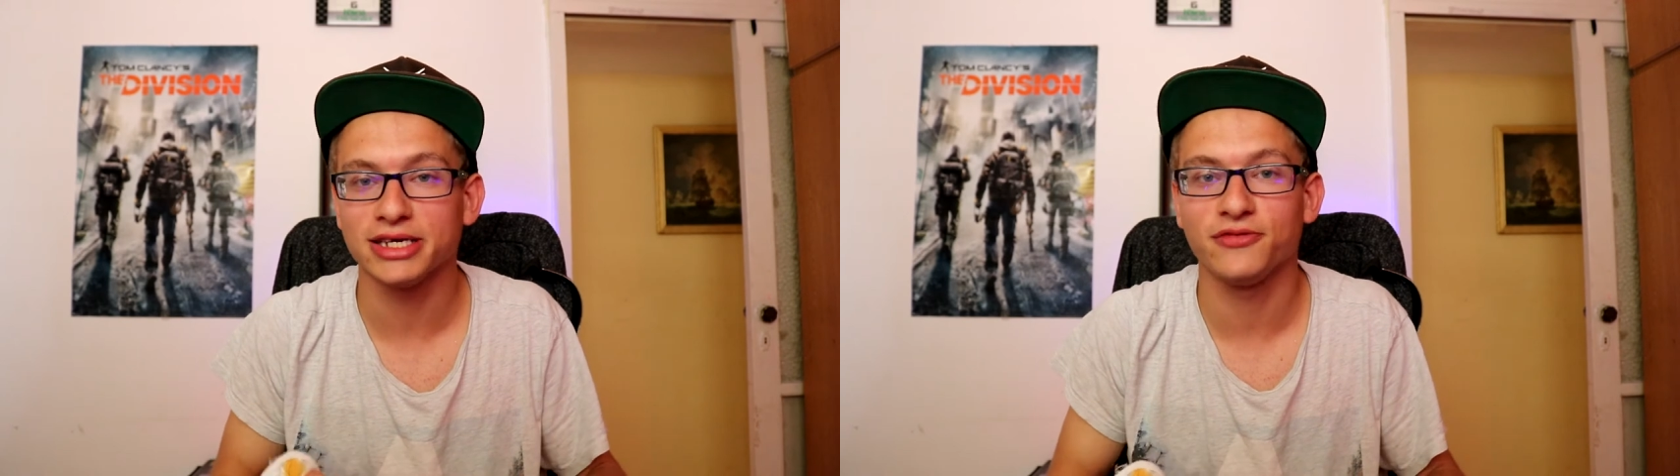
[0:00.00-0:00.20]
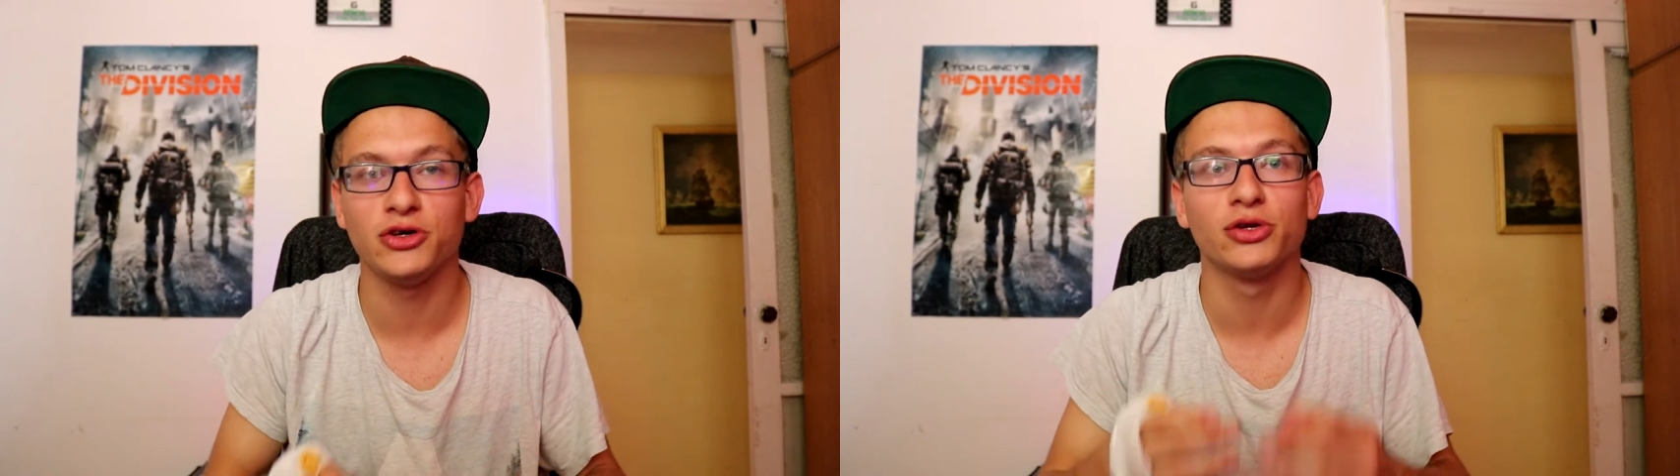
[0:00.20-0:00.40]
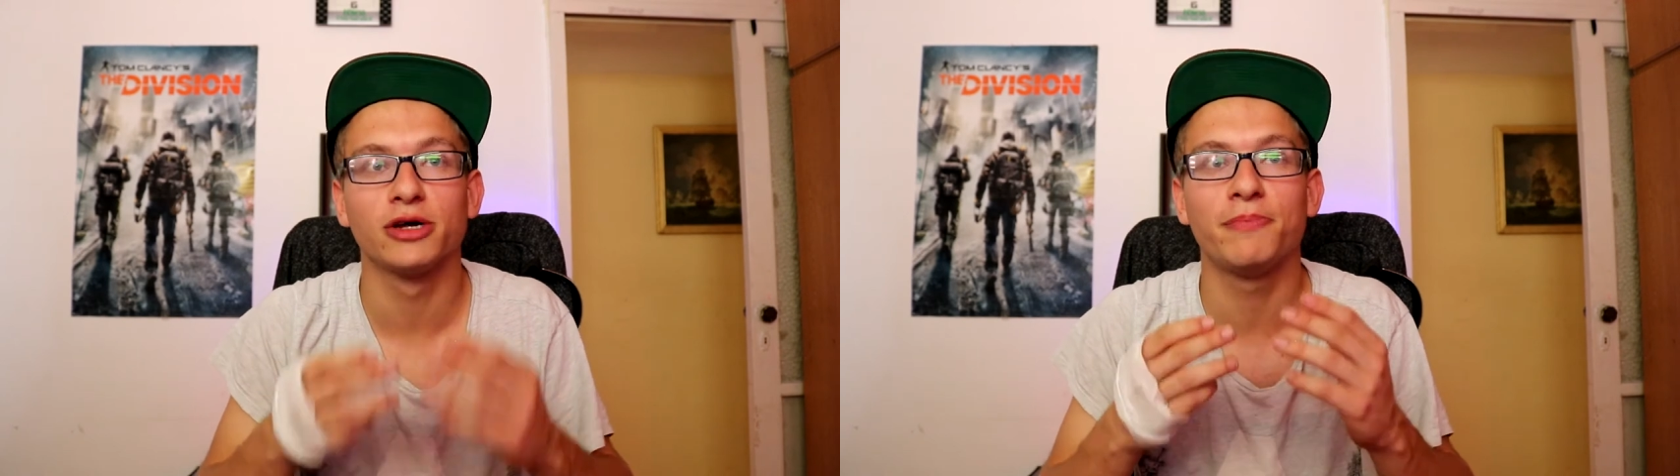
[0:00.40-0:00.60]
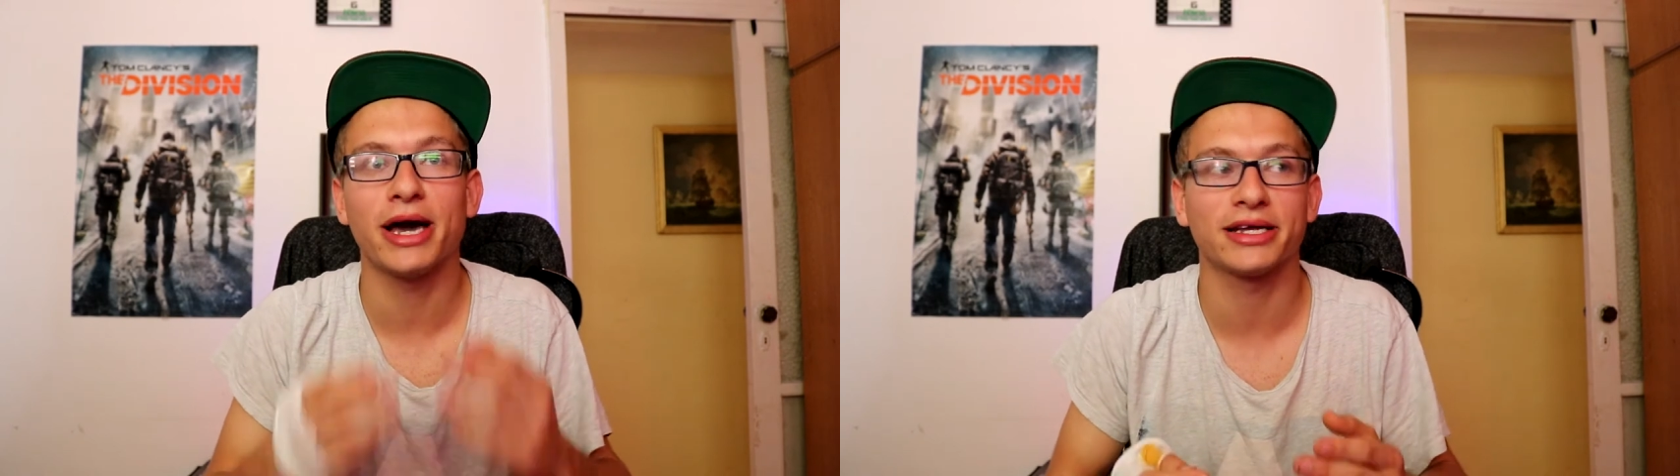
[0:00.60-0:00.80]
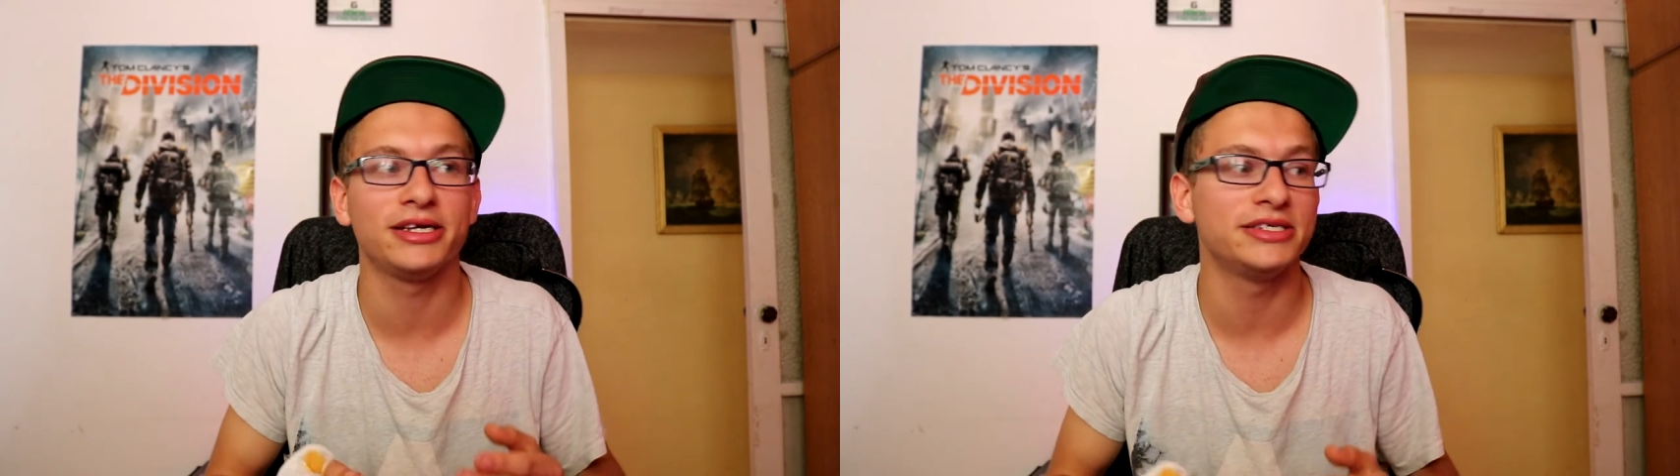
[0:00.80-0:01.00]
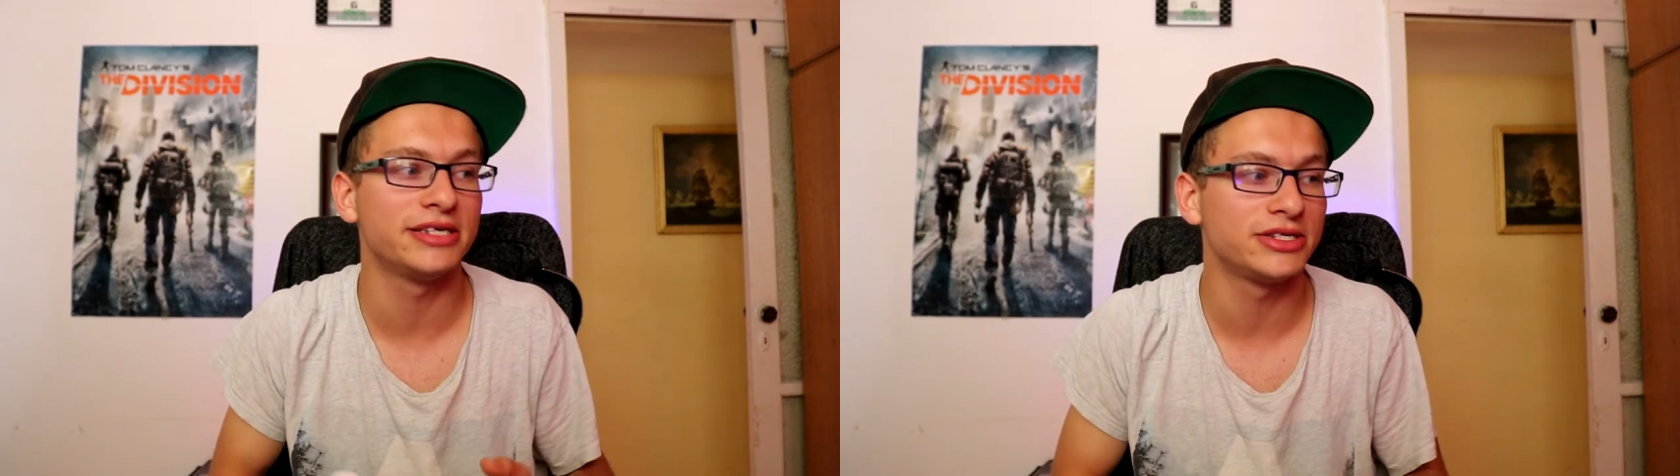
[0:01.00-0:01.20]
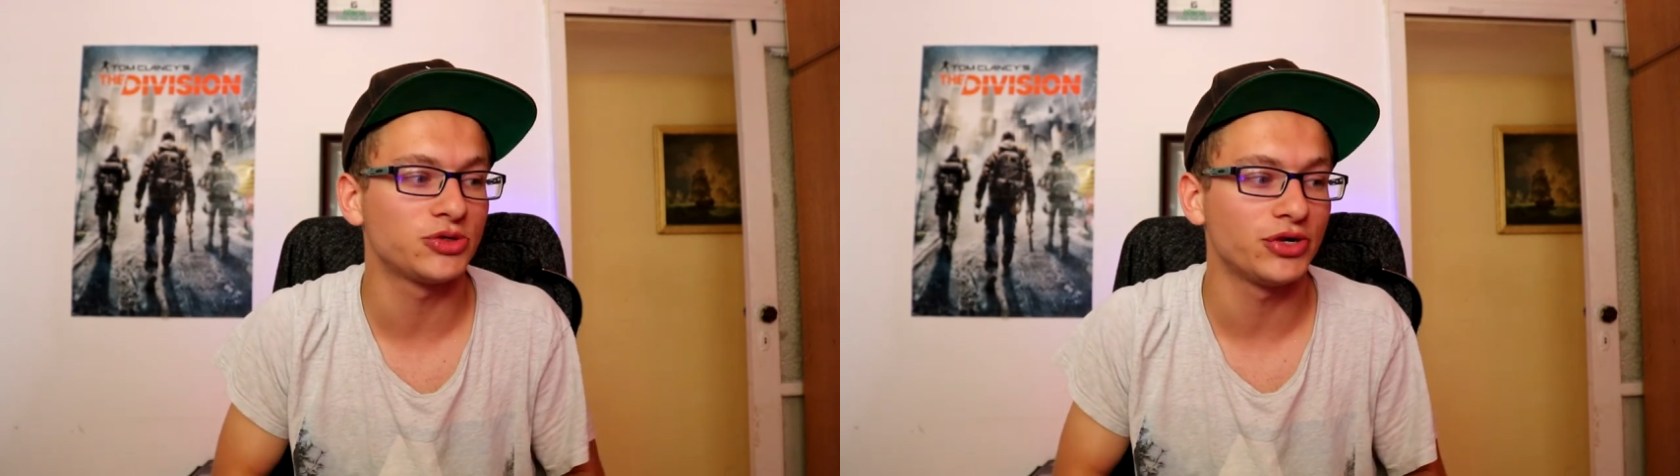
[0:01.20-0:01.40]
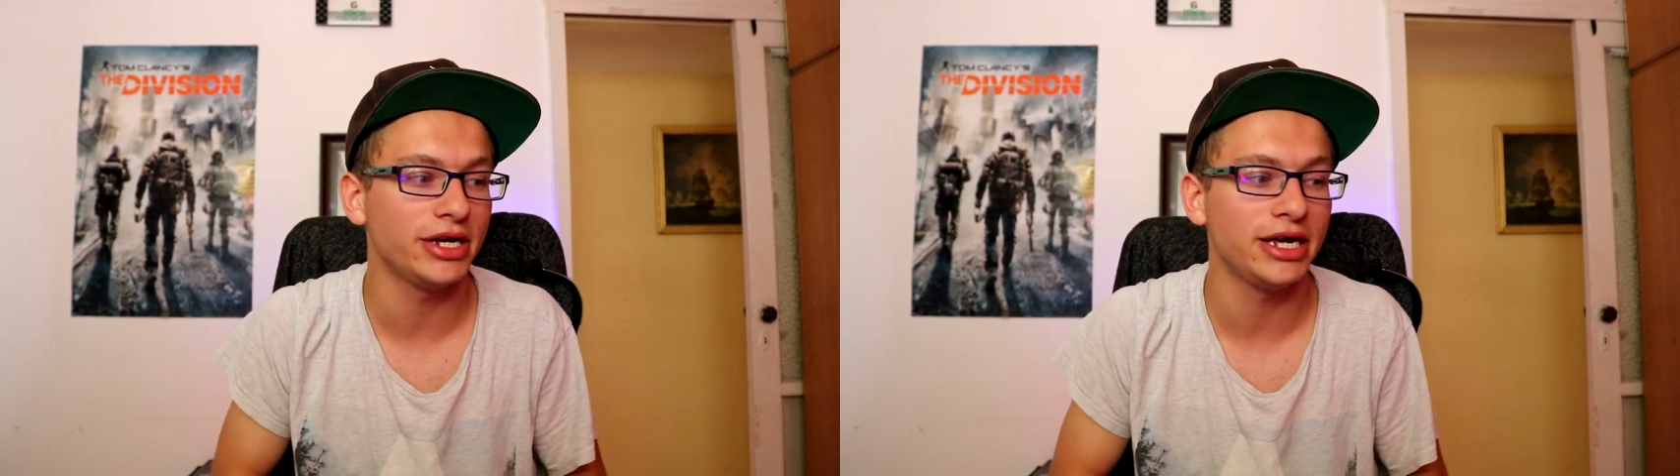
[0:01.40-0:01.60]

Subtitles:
if you look back at his history,